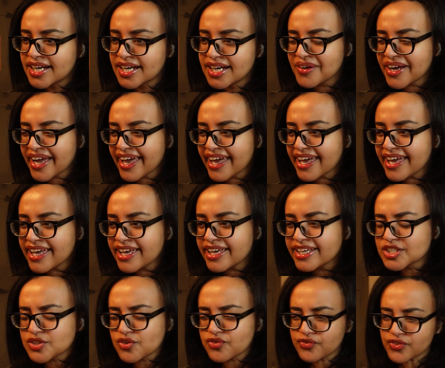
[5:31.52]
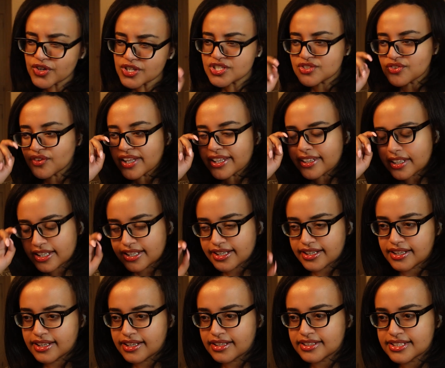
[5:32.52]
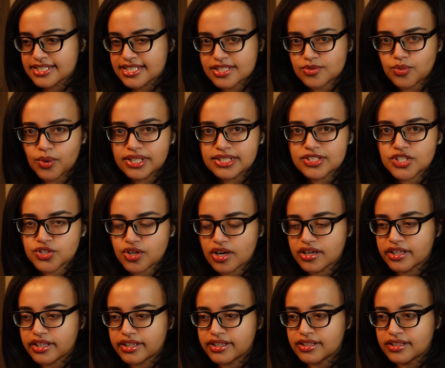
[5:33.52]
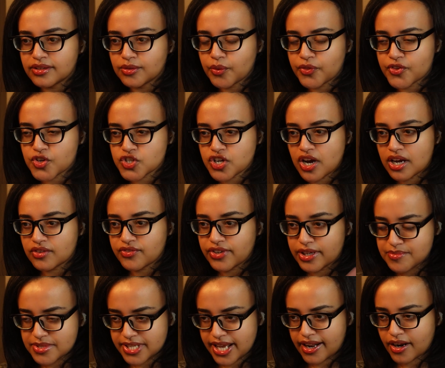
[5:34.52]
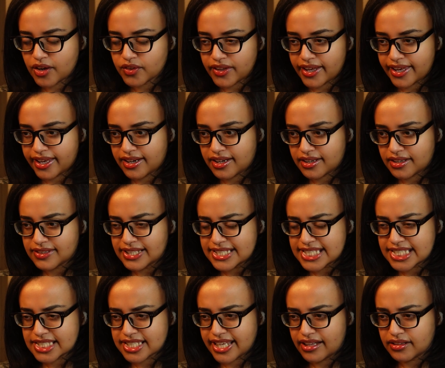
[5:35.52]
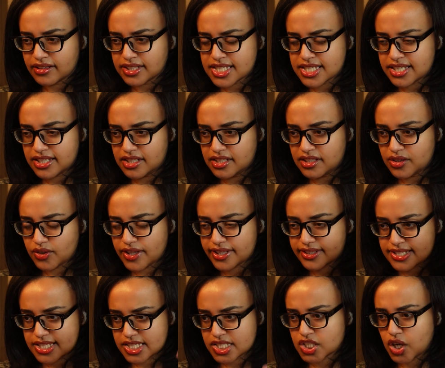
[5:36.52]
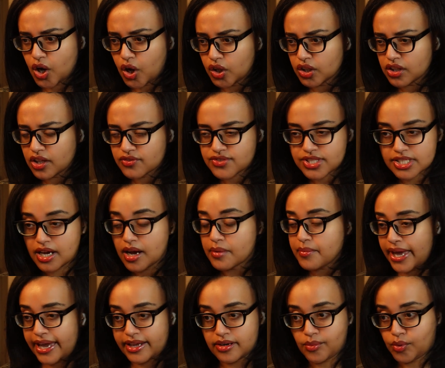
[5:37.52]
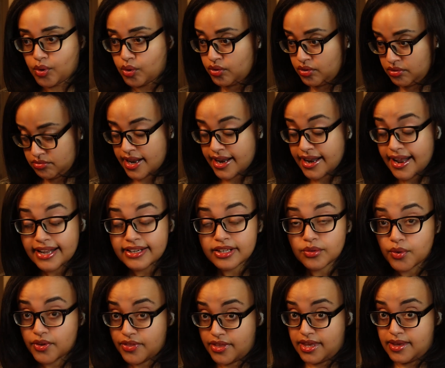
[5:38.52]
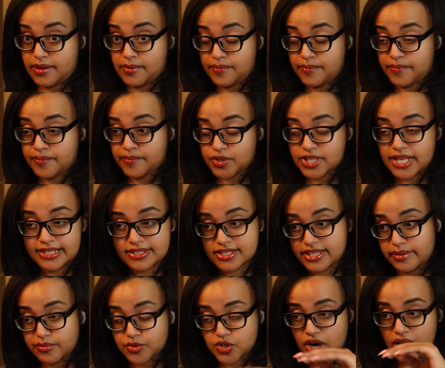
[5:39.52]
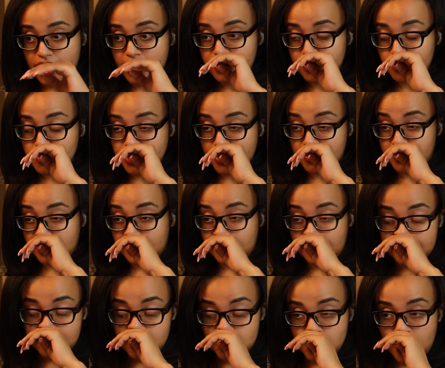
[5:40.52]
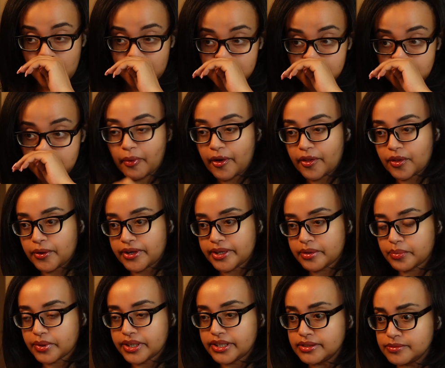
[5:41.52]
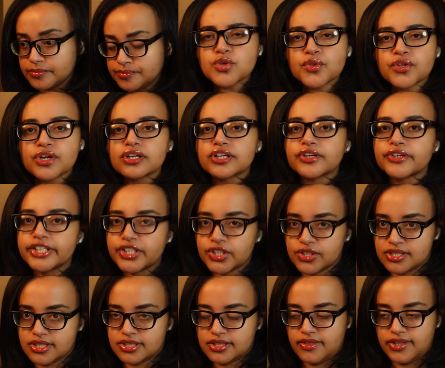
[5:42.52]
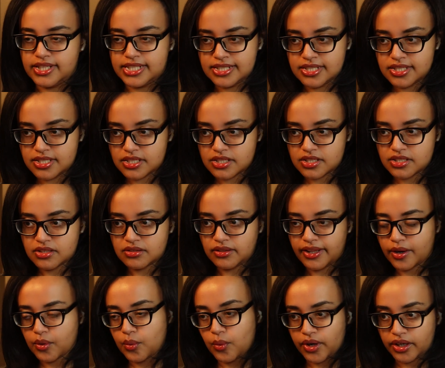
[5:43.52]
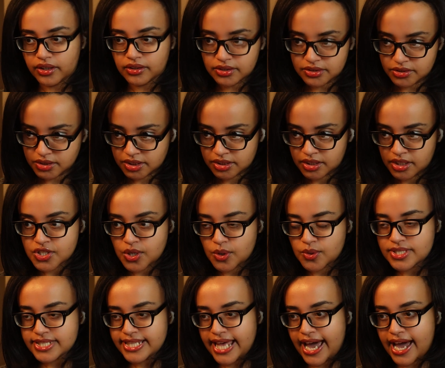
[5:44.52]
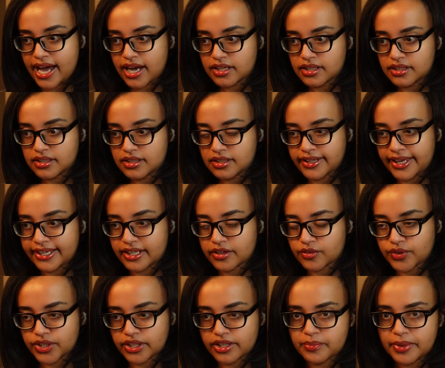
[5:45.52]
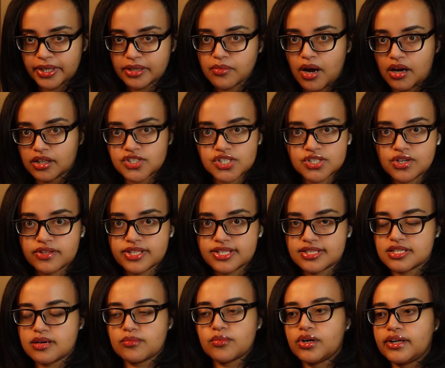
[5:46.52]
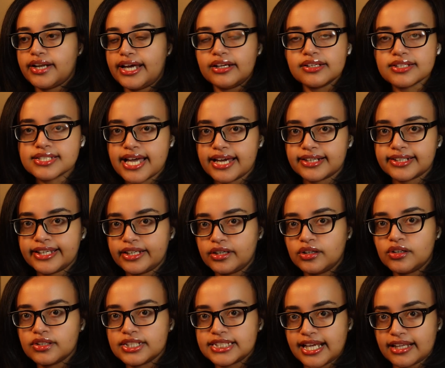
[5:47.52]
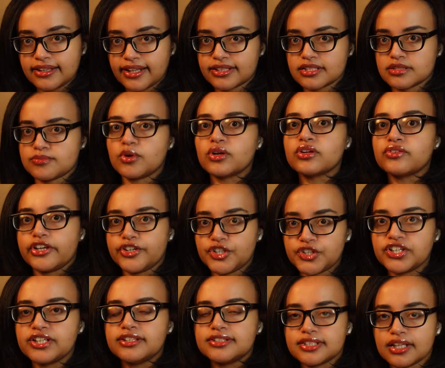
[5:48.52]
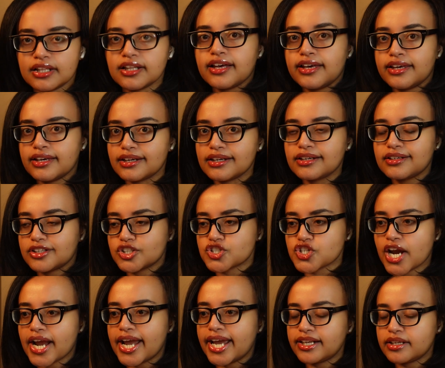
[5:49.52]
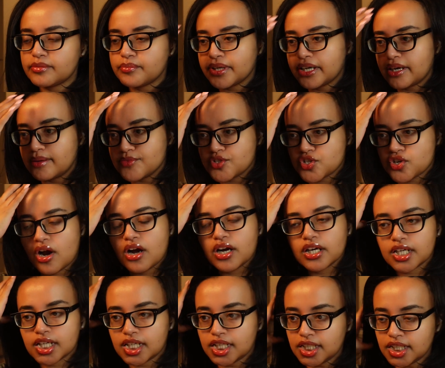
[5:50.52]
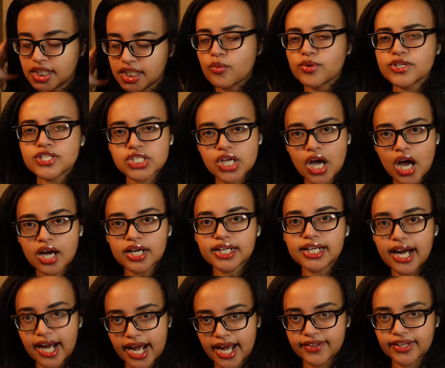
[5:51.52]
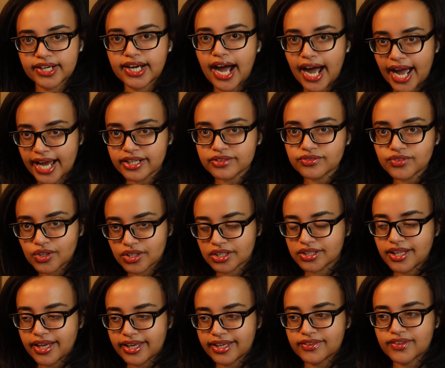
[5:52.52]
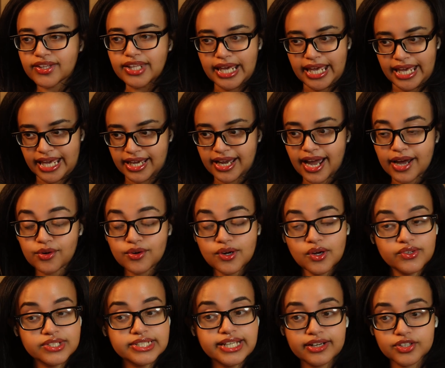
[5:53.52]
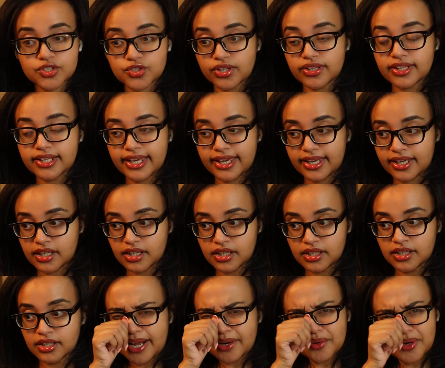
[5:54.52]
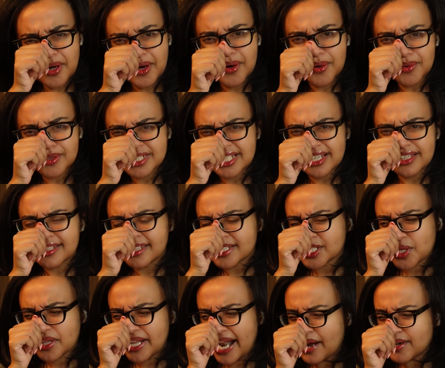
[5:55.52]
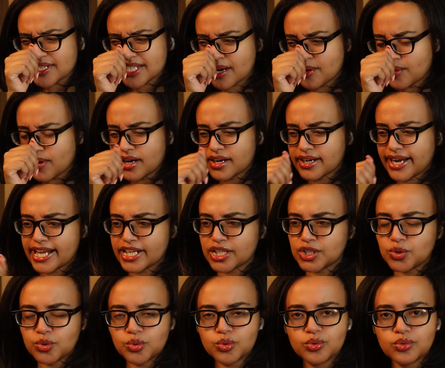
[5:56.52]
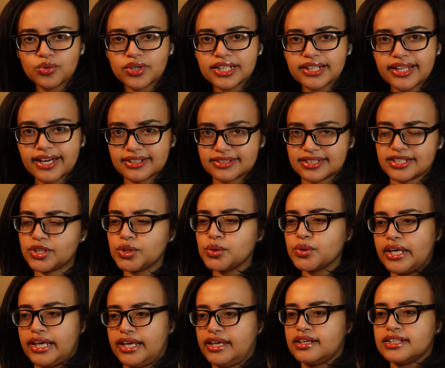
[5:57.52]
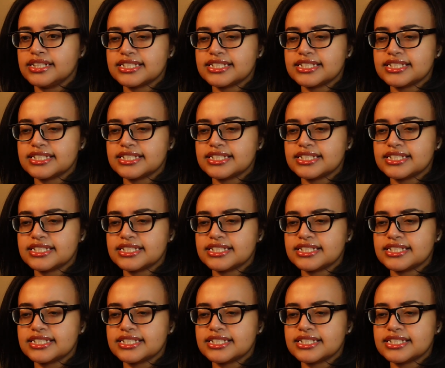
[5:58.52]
Okay, so first of all, like this one started with a shot of him standing on like the skeleton or like the skull of some animal, and it ended with him with that same shot, which I really like the shot, by the way. But so there are creatures in this like world. So is that like a really big monster that someone else had killed? Is that like his motivation to like train and become stronger? We saw a guy that kind of looked like the king. I don't know if he's actually the king. I don't know. So then how does that work? How do you elect the new king?